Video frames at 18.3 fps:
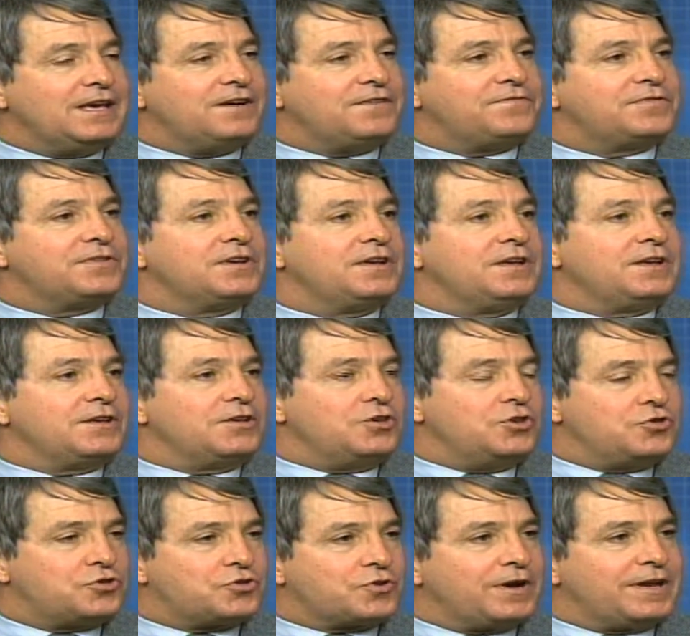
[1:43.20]
If
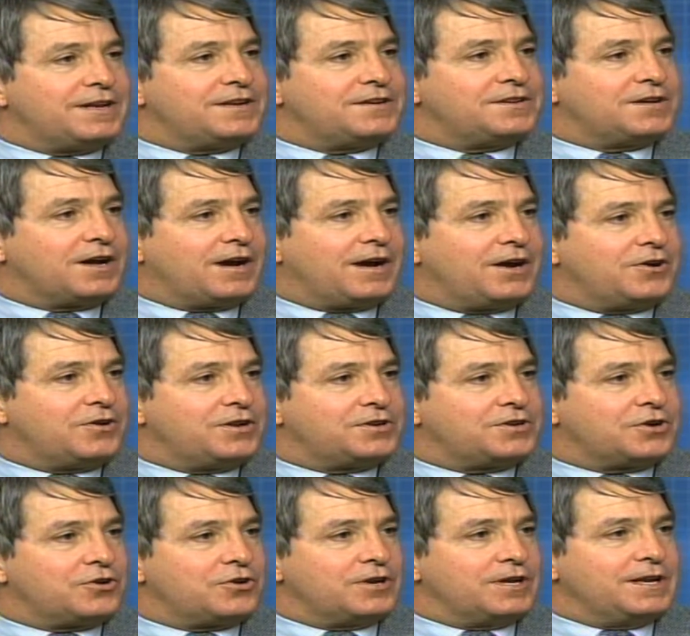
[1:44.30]
you threaten to hire an
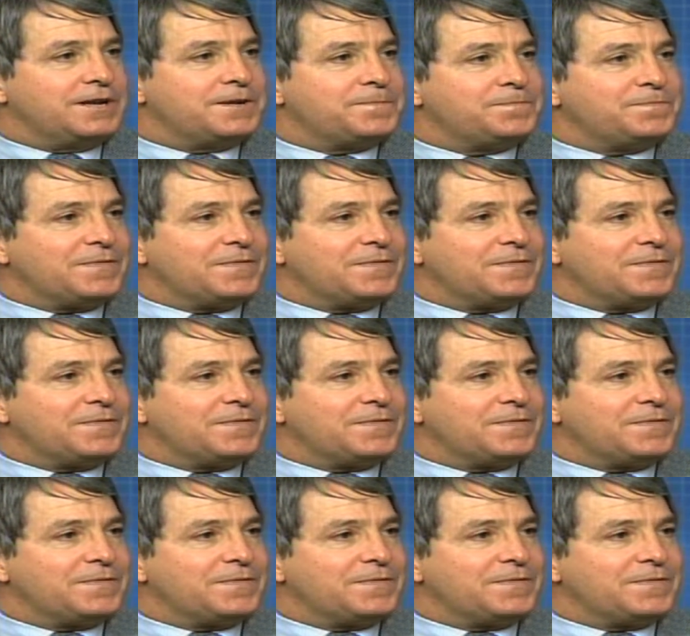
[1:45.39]
attorney